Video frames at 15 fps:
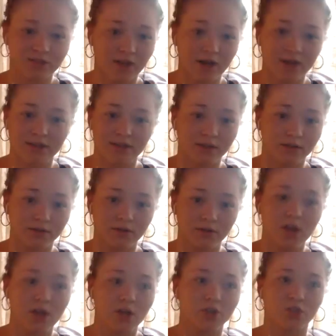a little
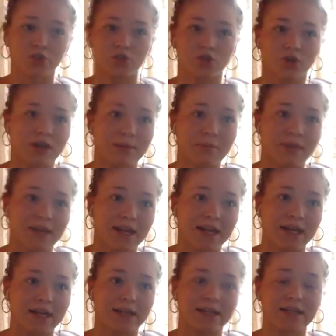string bean.
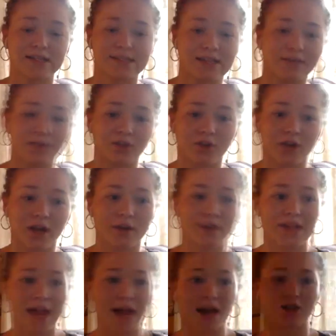And then 7th grade, I was
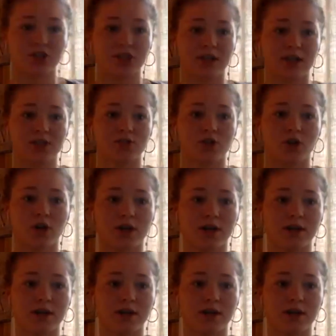actually like starting to